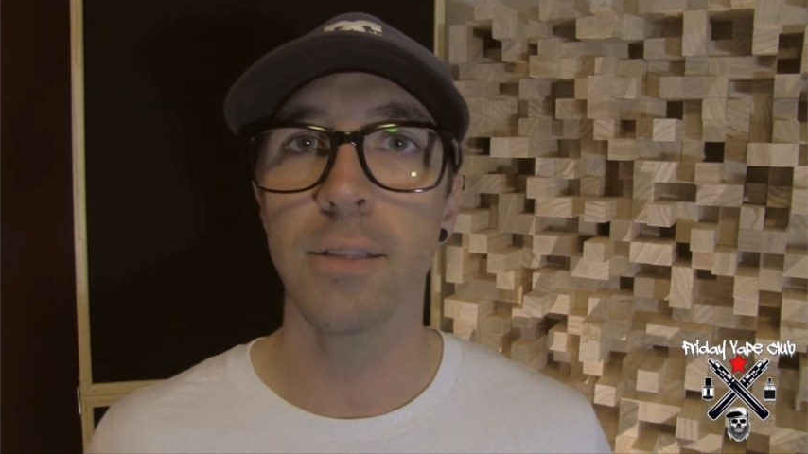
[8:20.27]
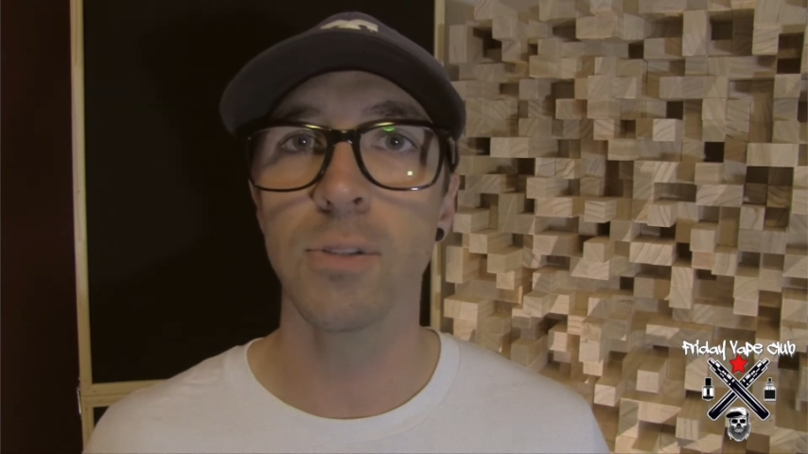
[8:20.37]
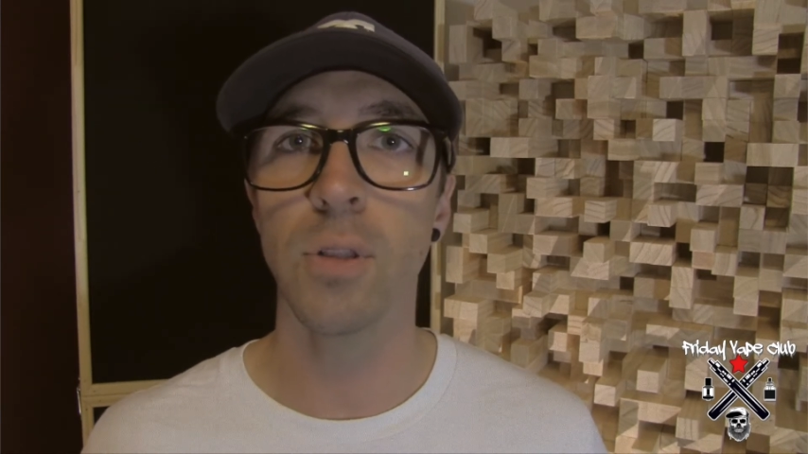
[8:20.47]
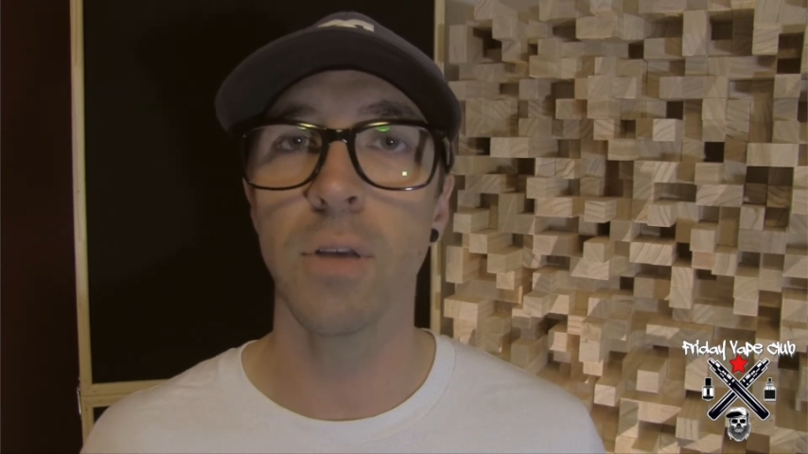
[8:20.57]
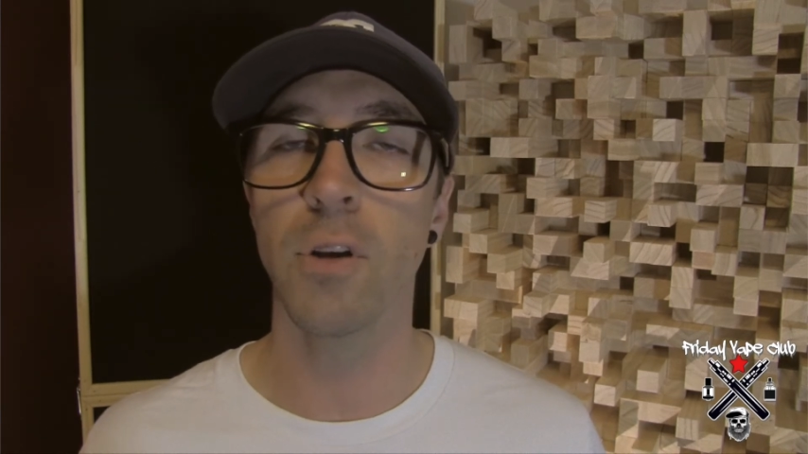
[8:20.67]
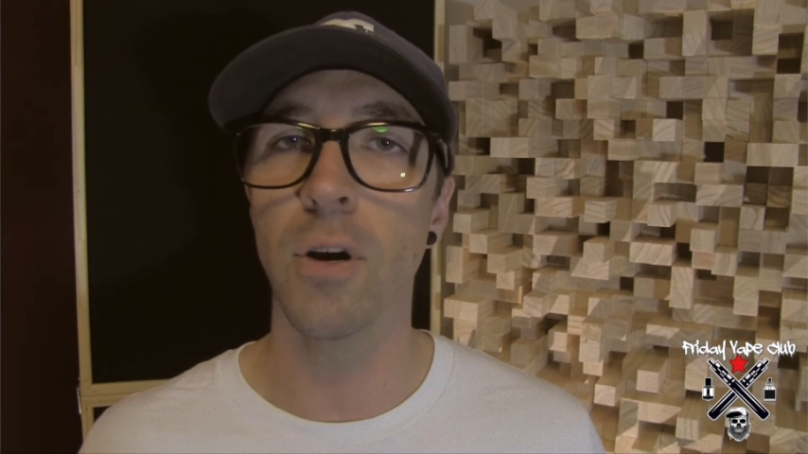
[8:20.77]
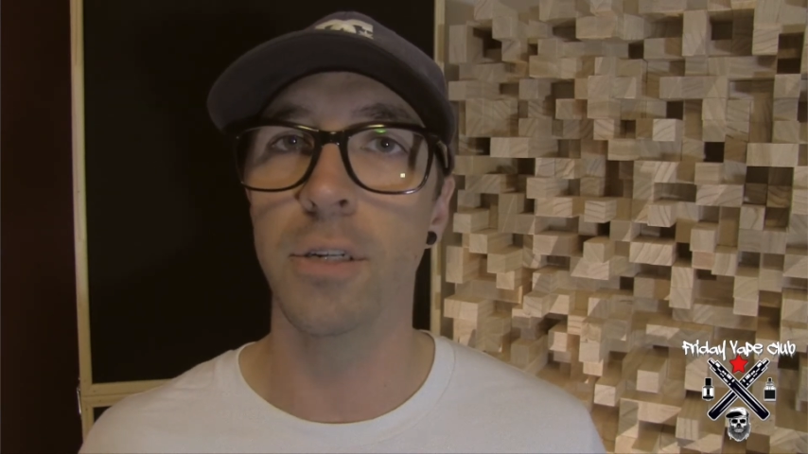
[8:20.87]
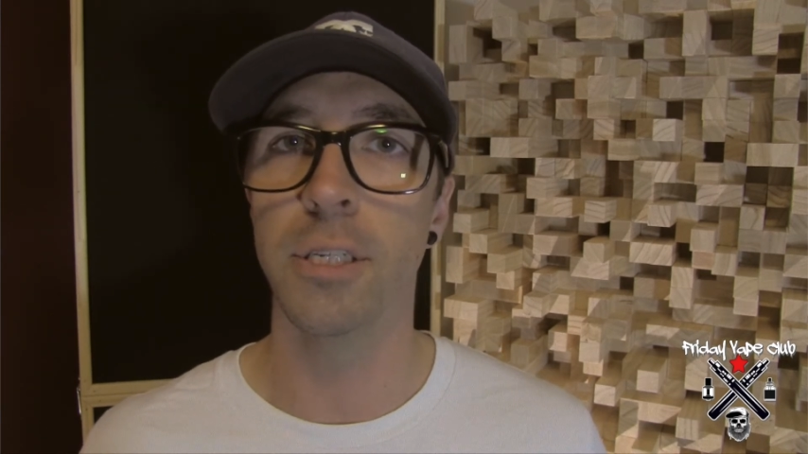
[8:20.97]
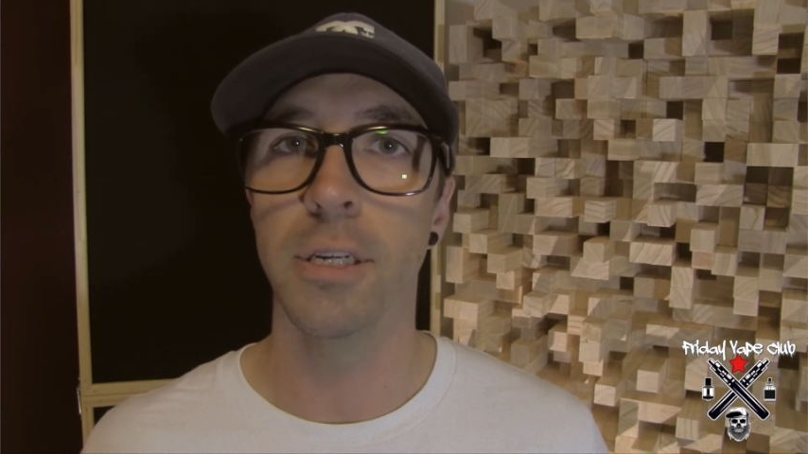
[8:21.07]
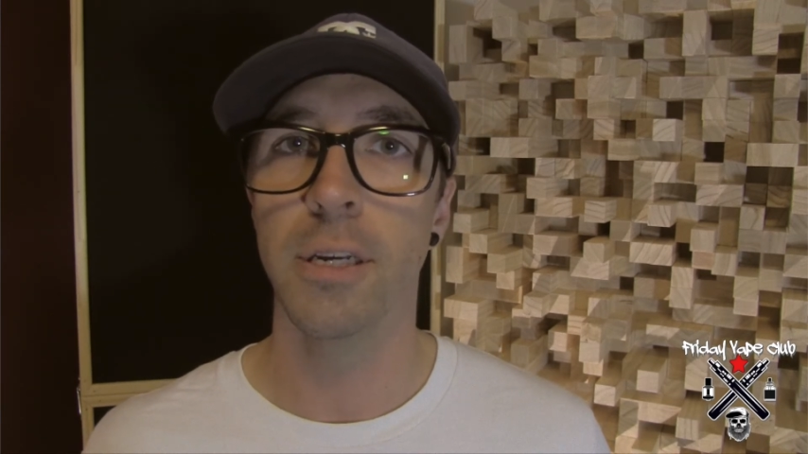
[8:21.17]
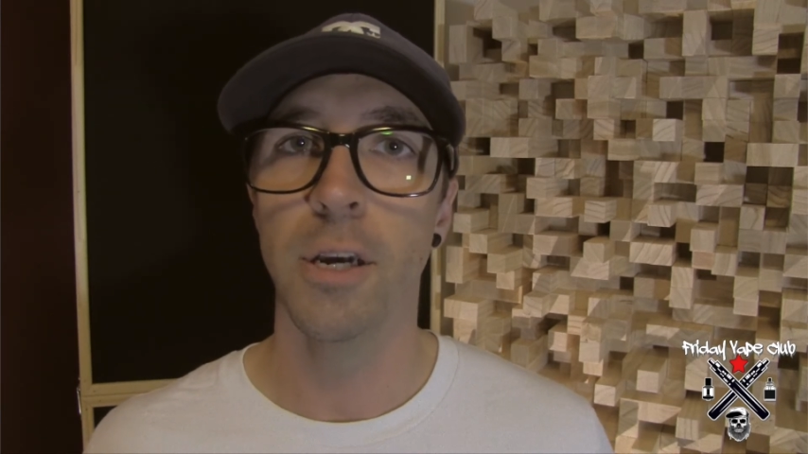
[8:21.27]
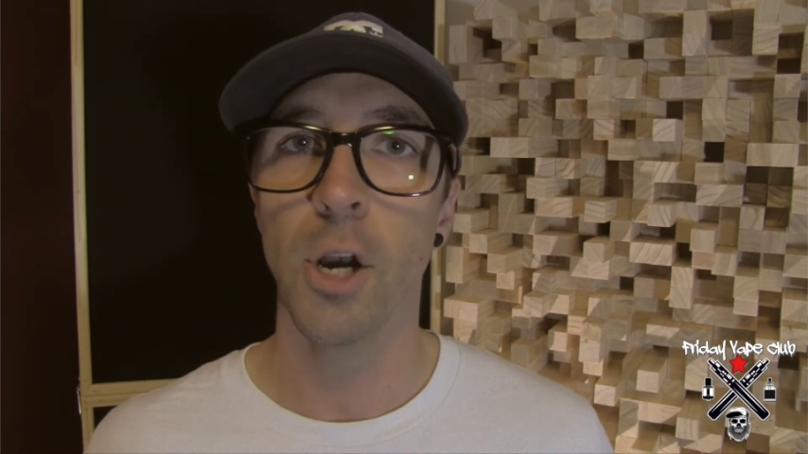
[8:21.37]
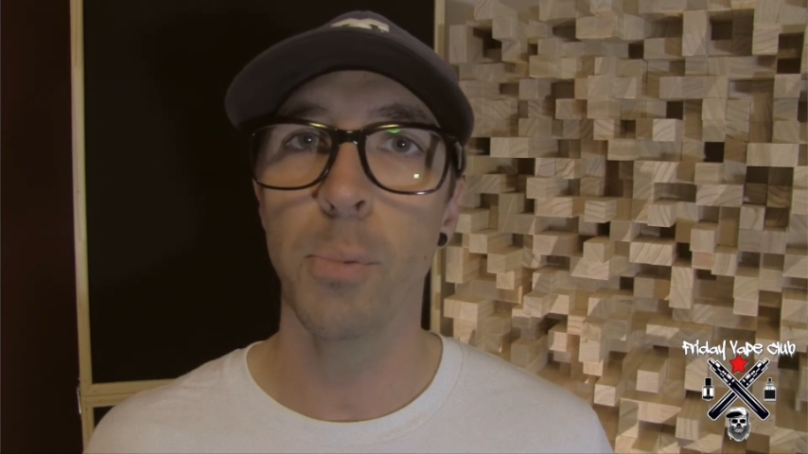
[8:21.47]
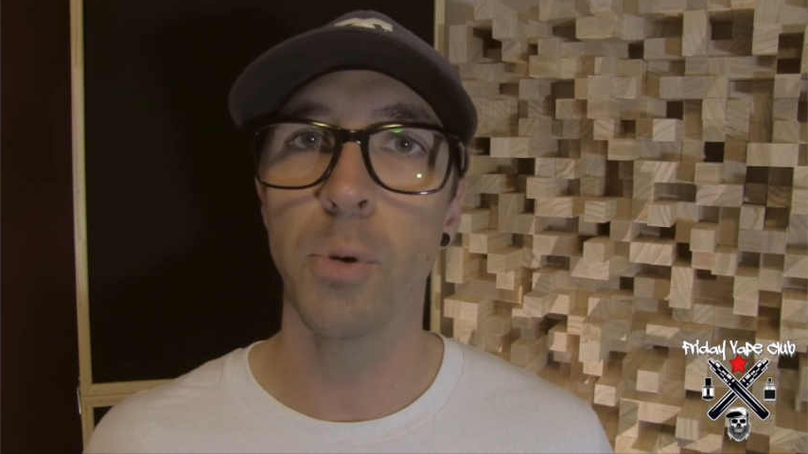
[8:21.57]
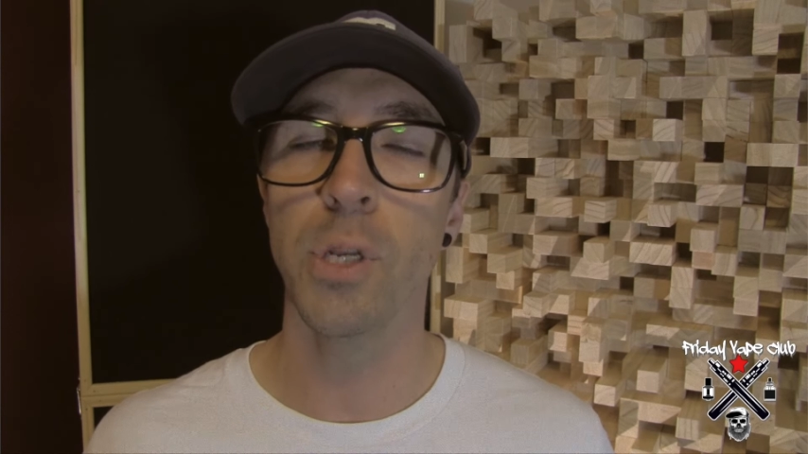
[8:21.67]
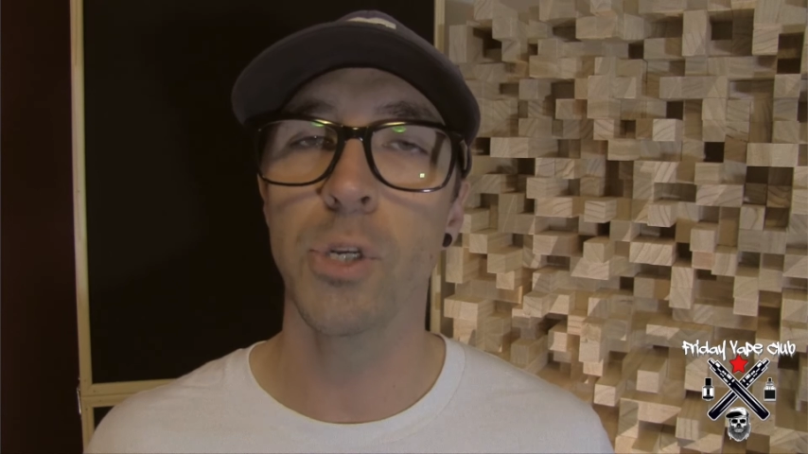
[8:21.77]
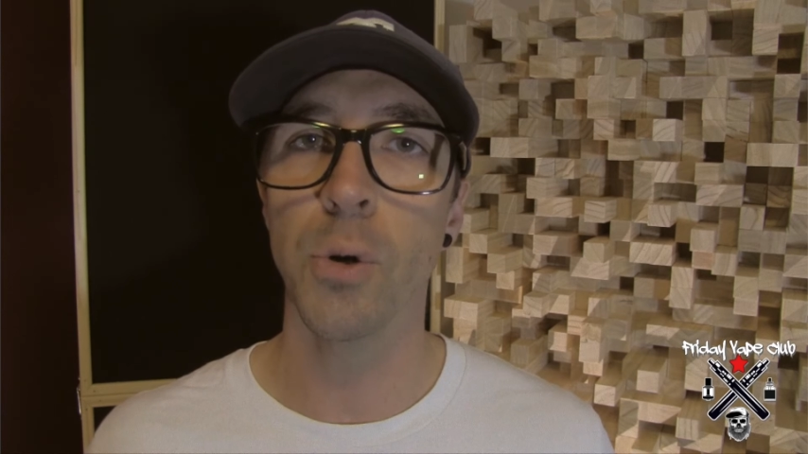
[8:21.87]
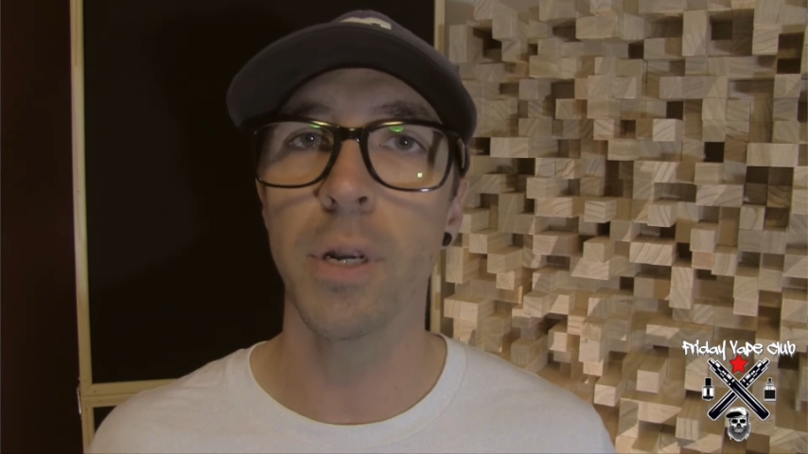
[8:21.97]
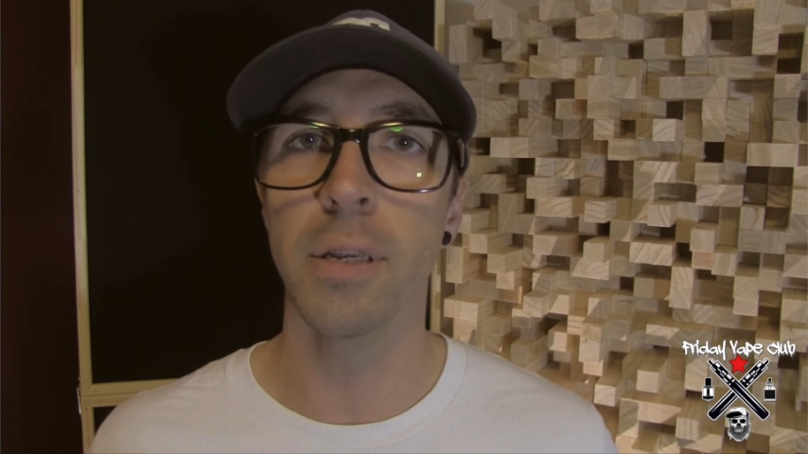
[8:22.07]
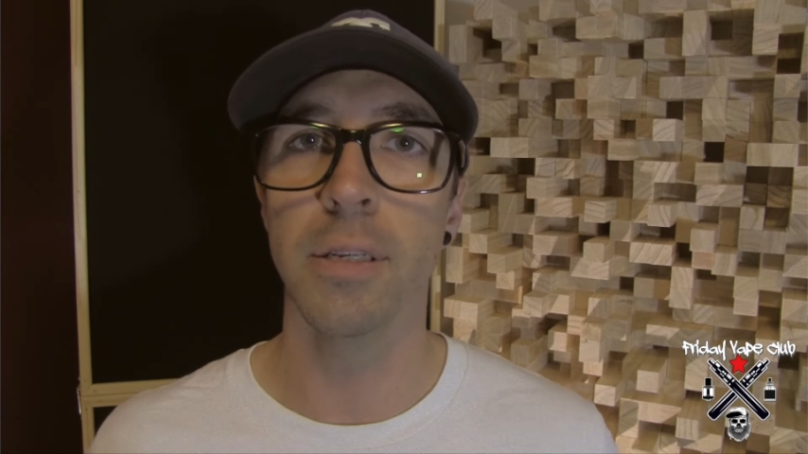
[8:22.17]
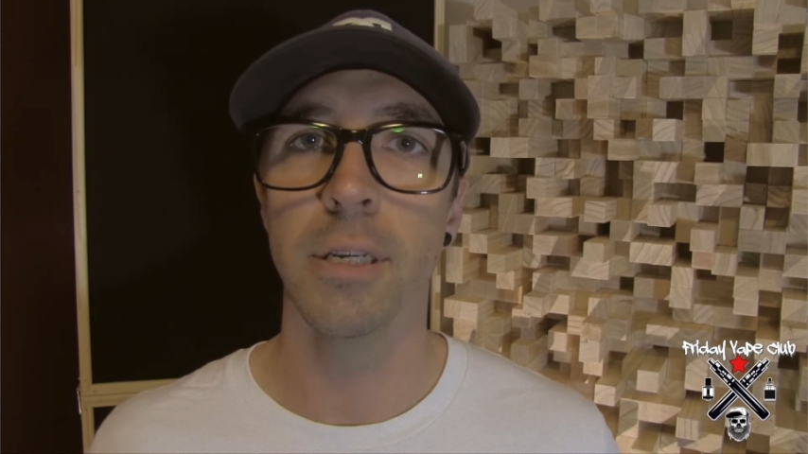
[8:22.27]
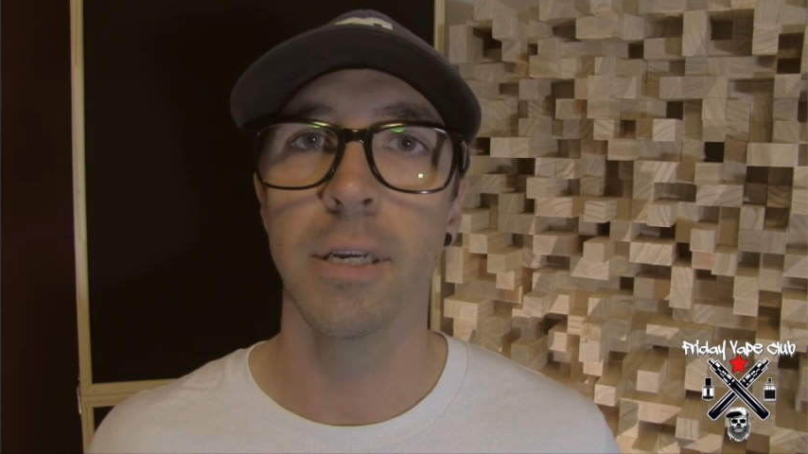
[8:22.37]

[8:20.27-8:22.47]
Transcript: That's all I've got. Hope you enjoyed it.